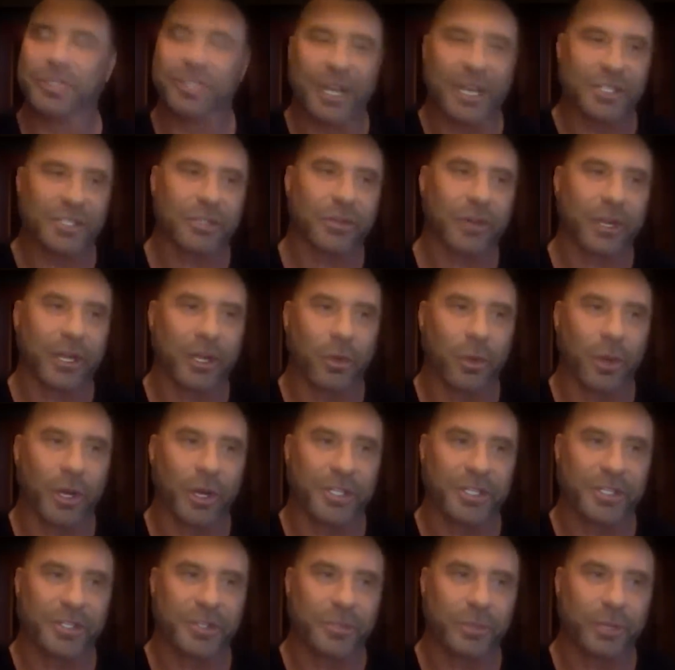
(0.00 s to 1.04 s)
She asks great
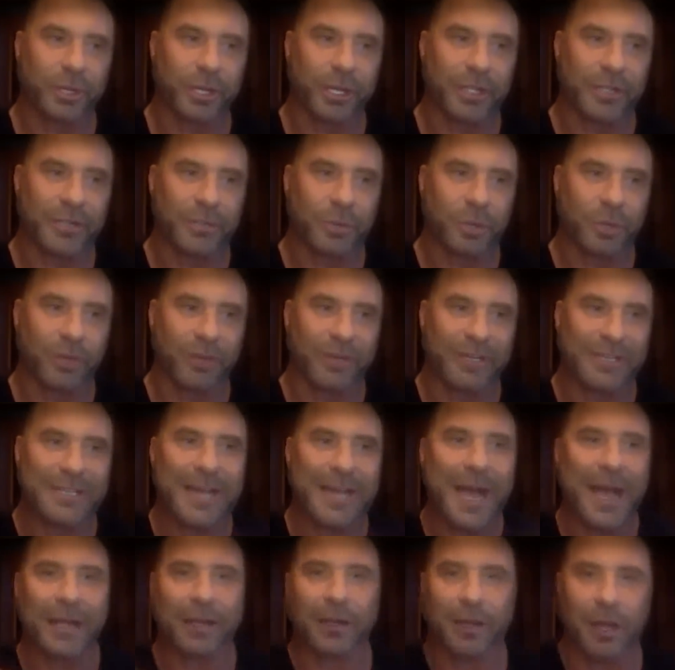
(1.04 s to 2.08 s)
questions, but it's more of a
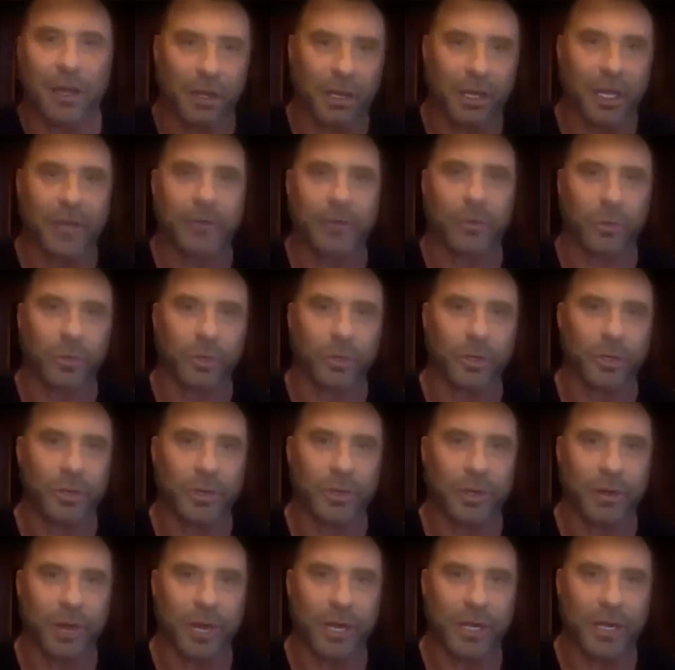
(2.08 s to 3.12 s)
dialogue like what we're
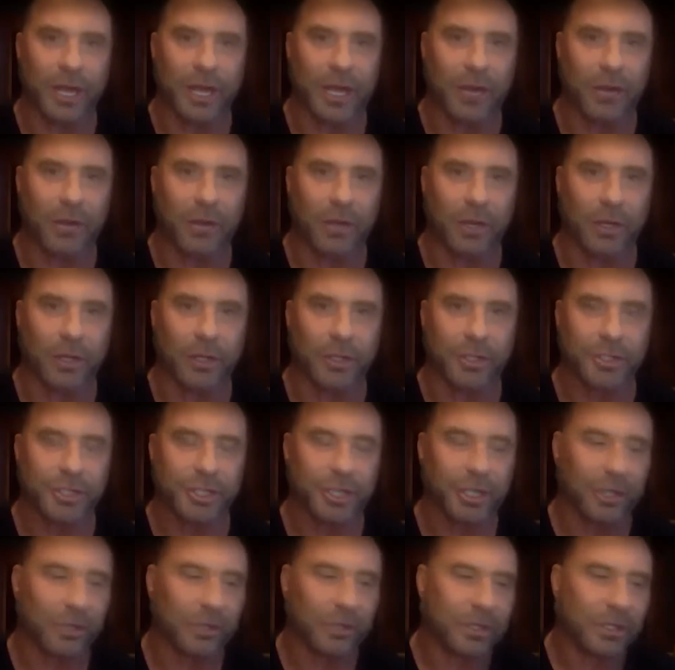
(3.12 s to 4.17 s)
doing right now on her
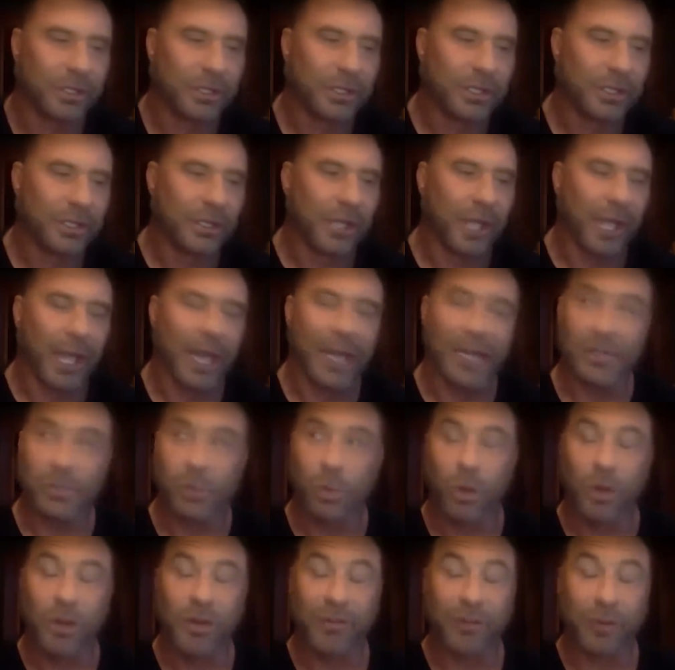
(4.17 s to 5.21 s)
show and it's
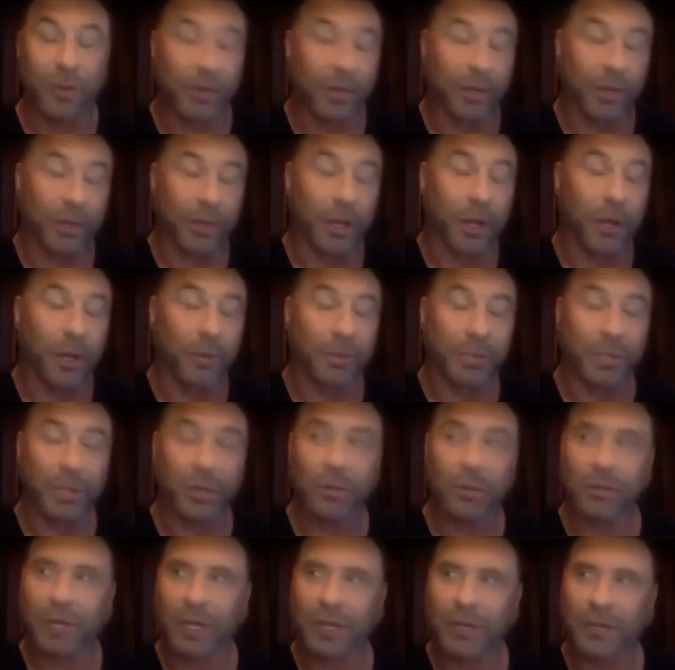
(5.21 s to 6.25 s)
wonderful and it'll help
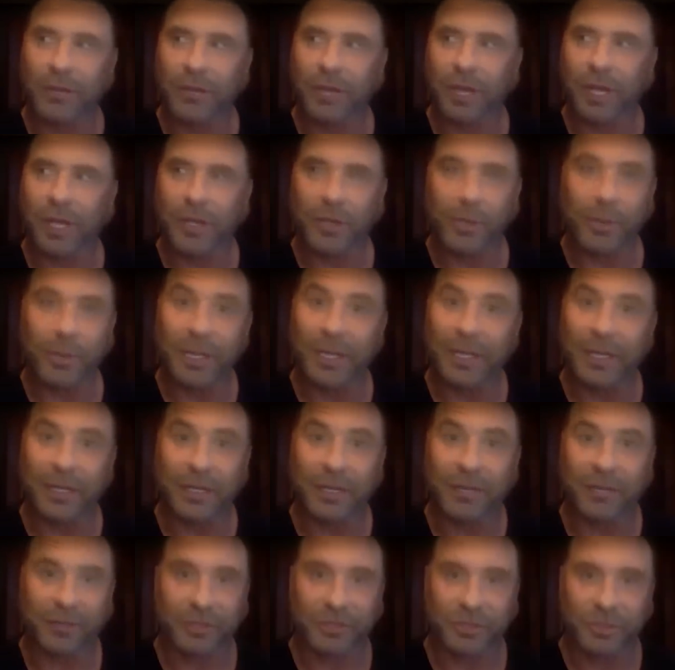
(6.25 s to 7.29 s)
you and and you're making a
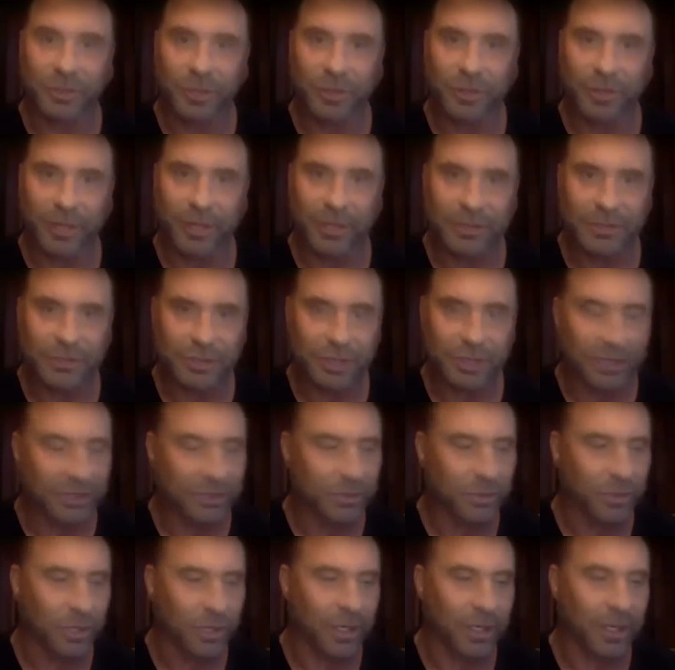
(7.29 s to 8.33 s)
difference with it and so i
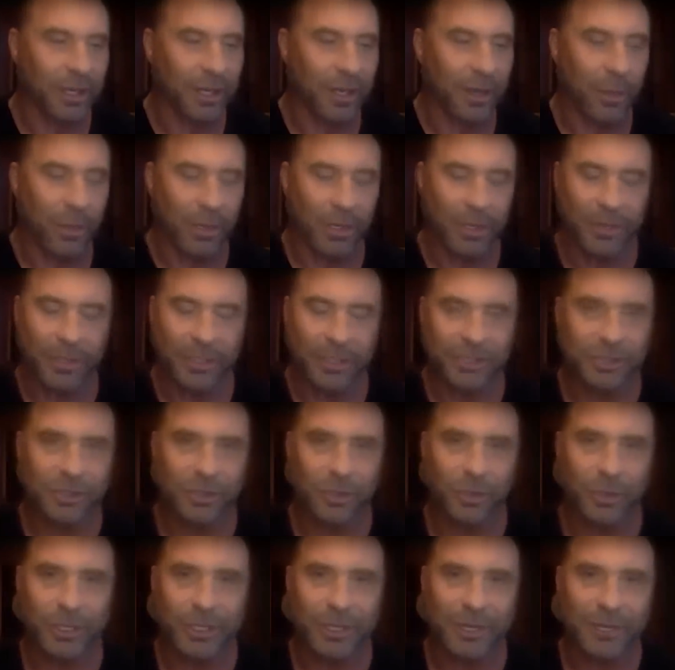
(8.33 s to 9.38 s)
just wanted to i wanted to make sure
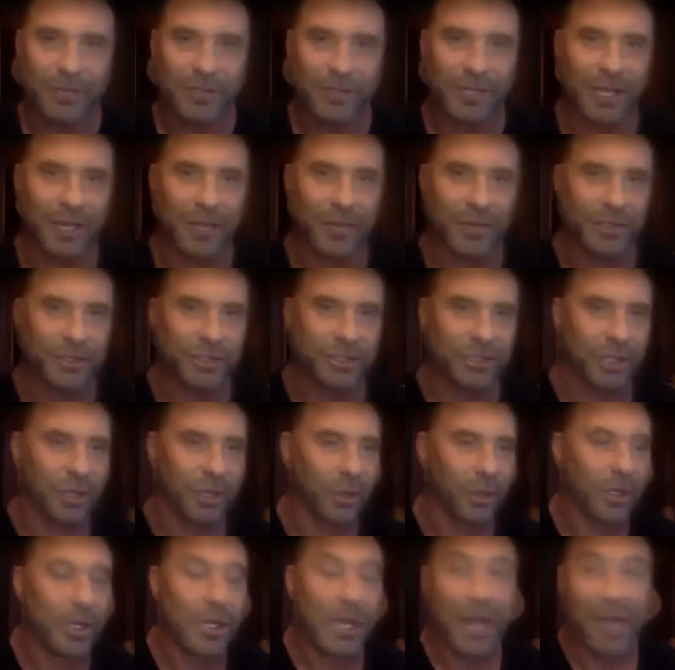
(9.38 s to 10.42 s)
that we covered that in the
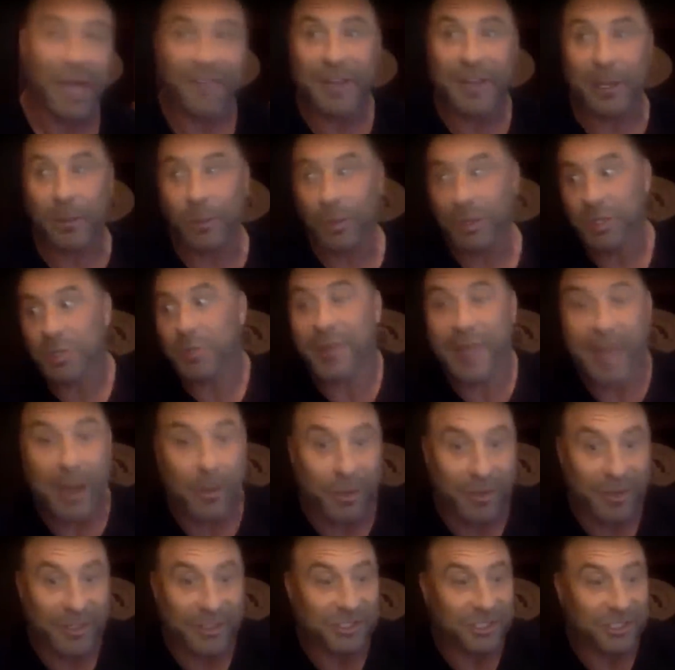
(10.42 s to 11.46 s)
show i feel like we're doing
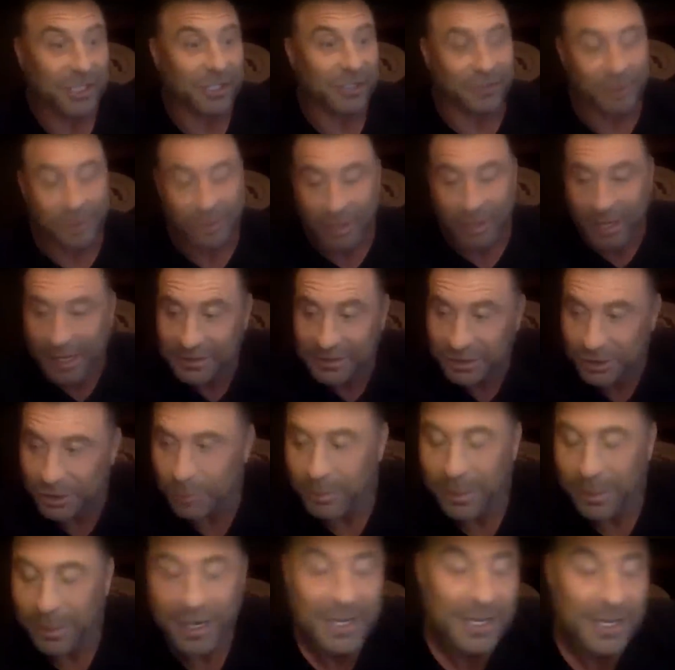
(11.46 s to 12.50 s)
that with this interview today
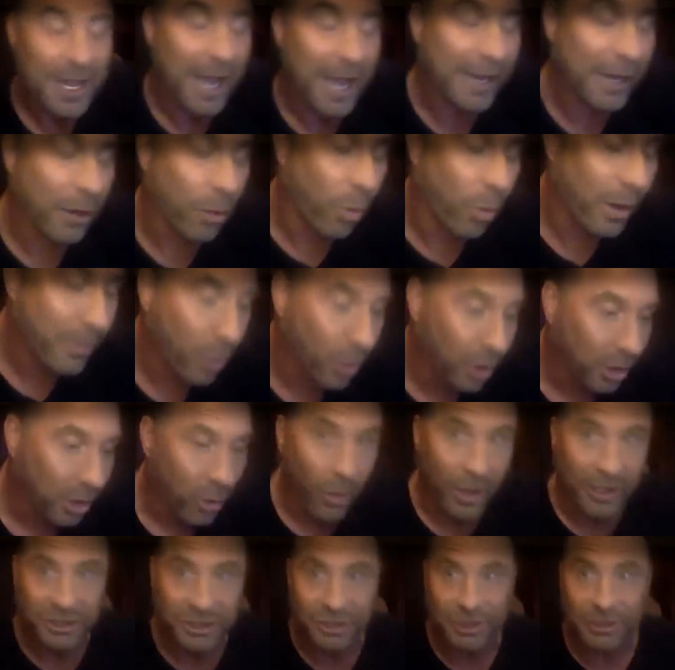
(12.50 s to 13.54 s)
too but i got one more
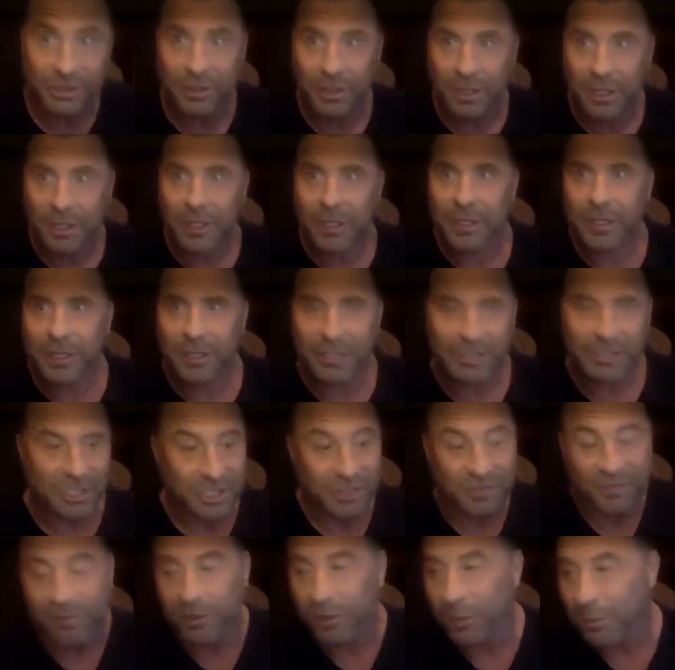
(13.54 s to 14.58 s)
question because
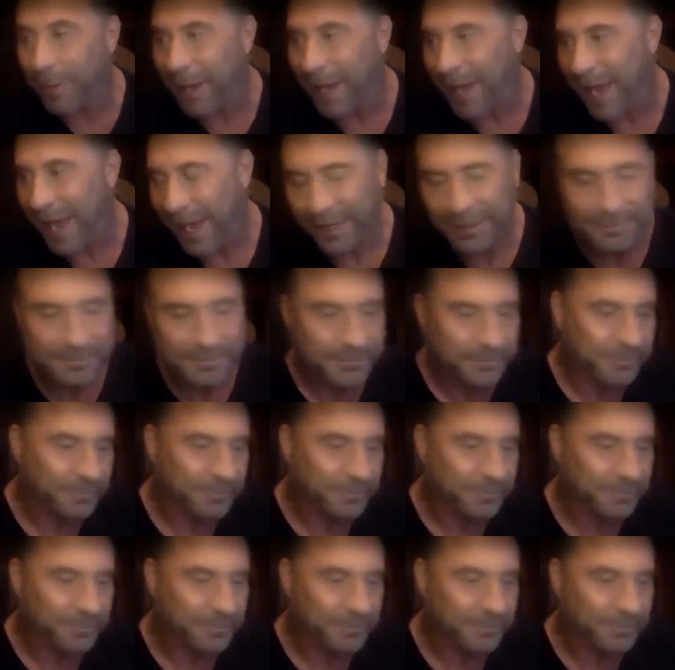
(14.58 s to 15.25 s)
this flew by